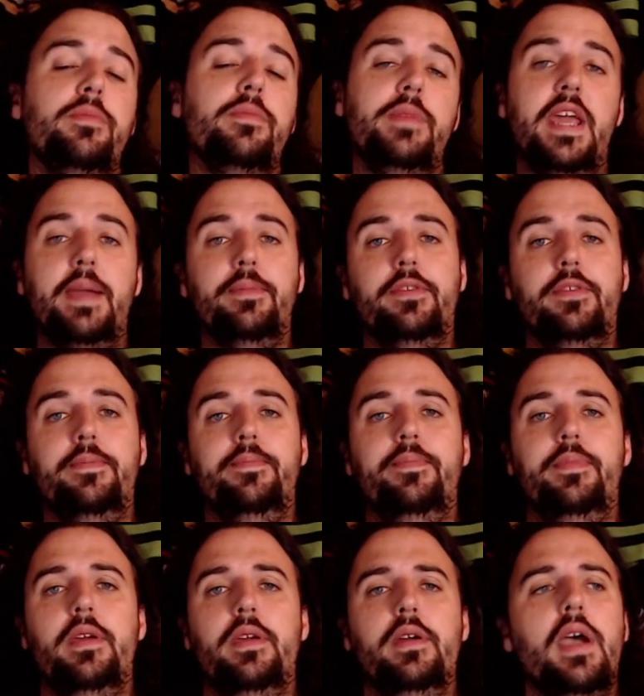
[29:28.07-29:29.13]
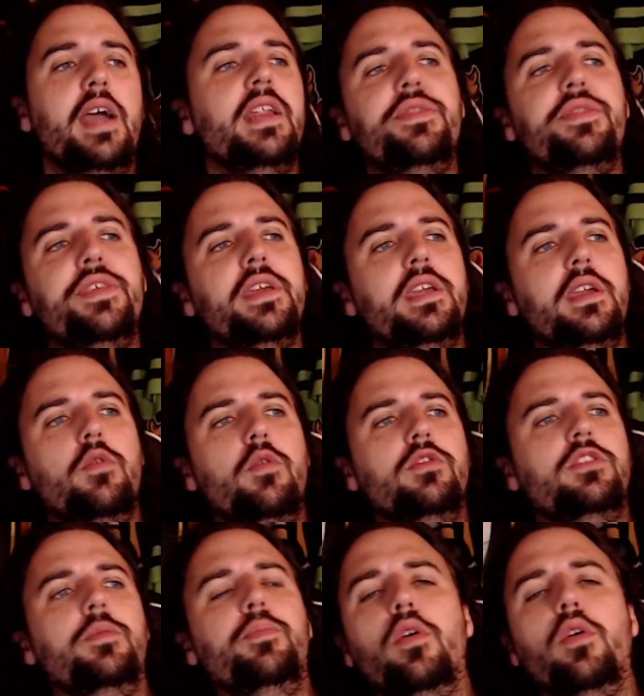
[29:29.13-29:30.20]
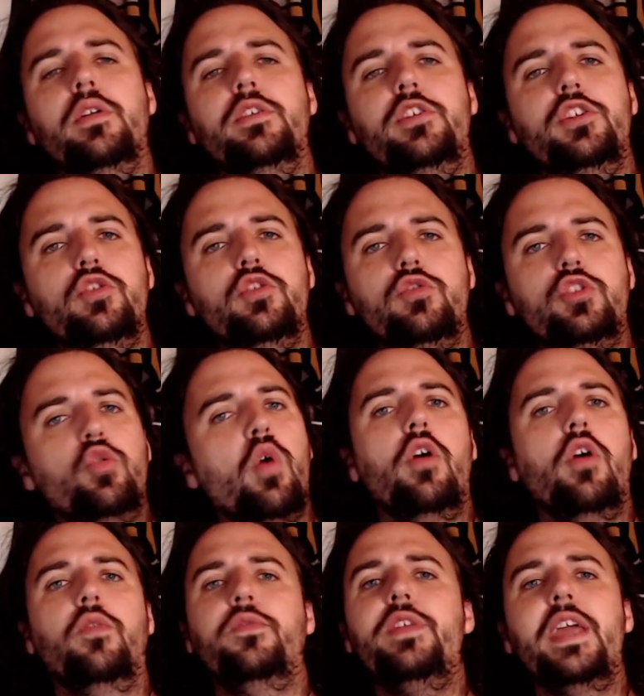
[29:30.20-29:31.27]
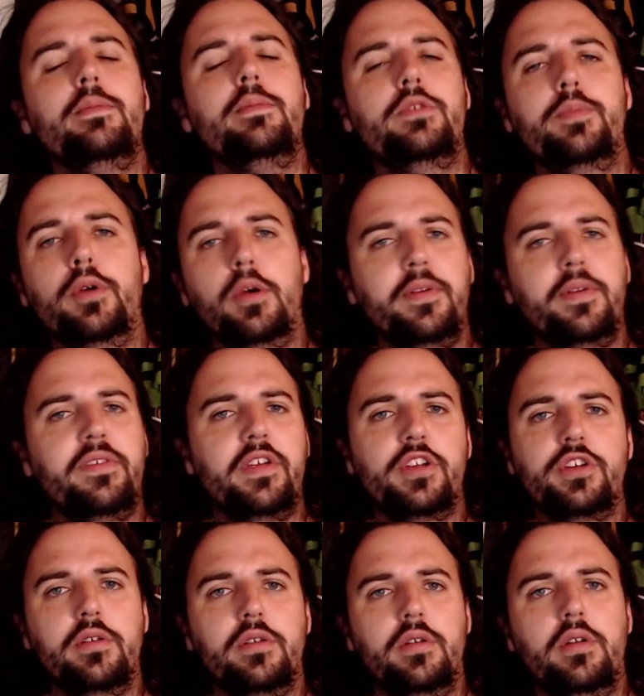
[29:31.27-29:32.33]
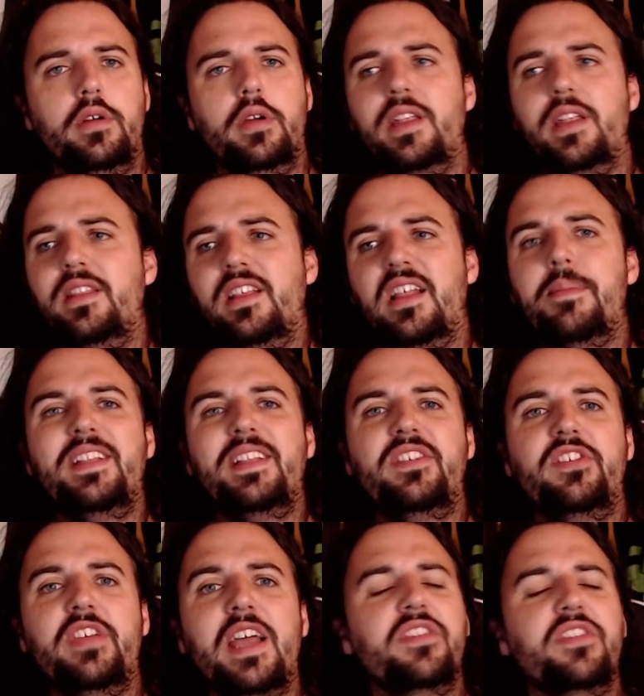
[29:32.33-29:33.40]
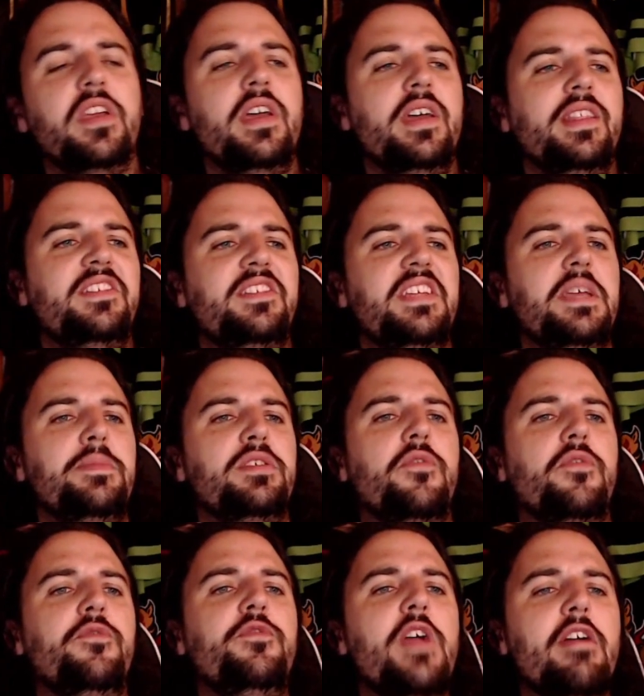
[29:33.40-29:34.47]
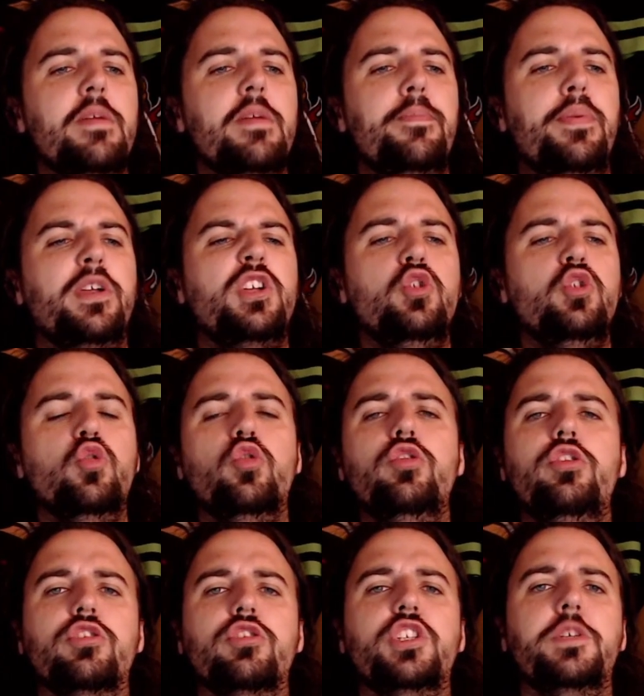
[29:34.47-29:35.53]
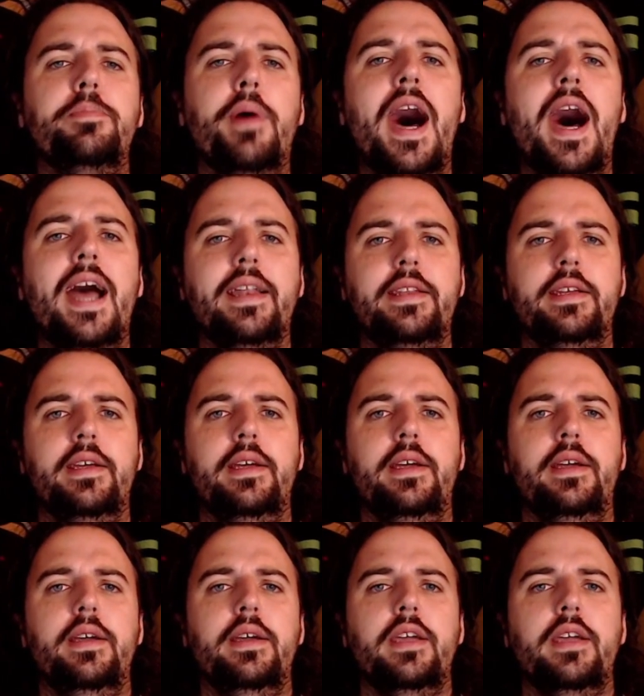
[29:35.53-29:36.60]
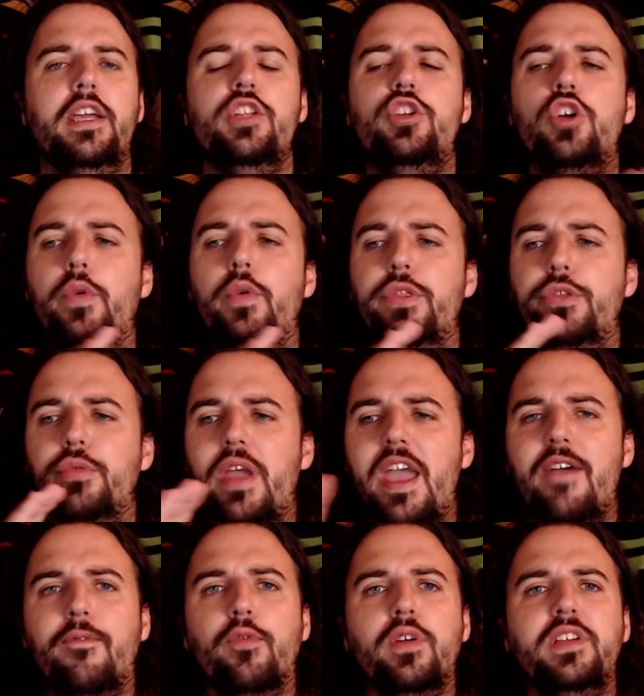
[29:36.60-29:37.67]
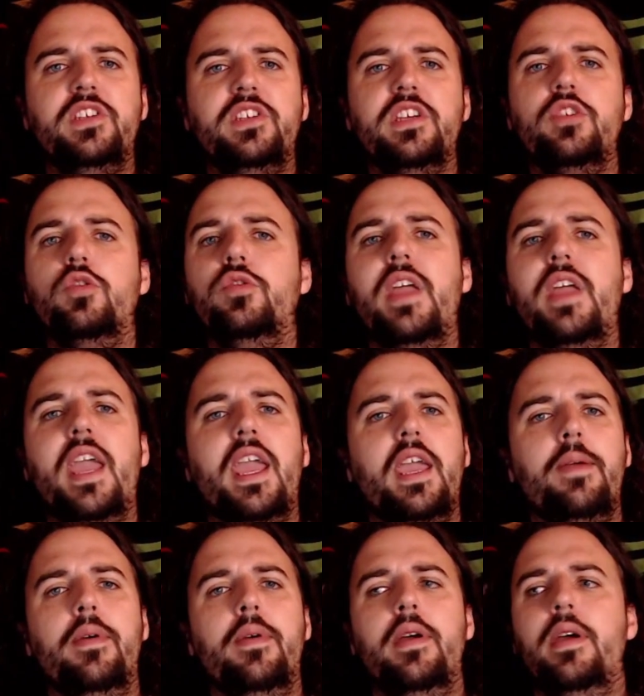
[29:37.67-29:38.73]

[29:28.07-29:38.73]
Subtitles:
names. I didn't think it was important to do 12 names per position. I didn't think that made sense. This team's in a very peculiar spot. In going through every single name,